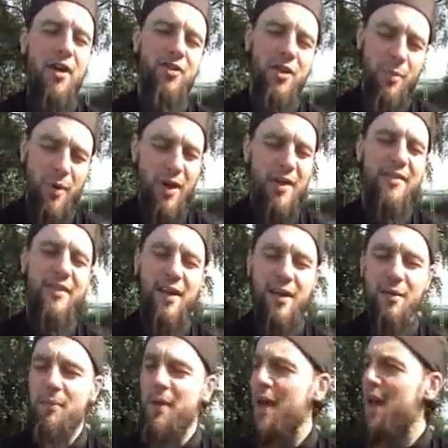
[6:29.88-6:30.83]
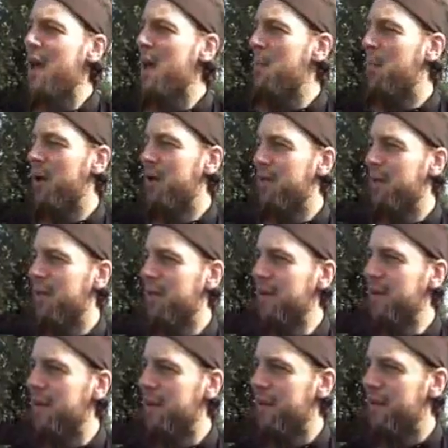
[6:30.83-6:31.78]
fashion about Islam. But
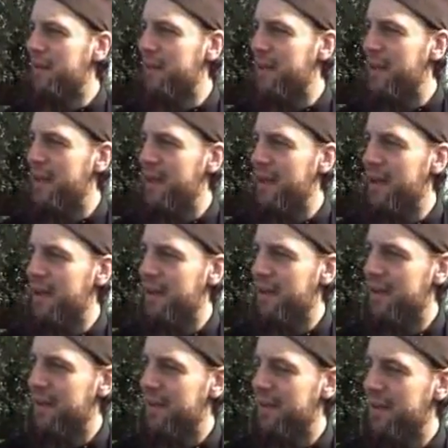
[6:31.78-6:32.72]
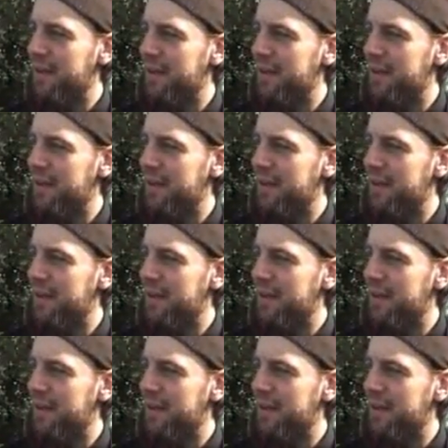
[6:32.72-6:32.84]
the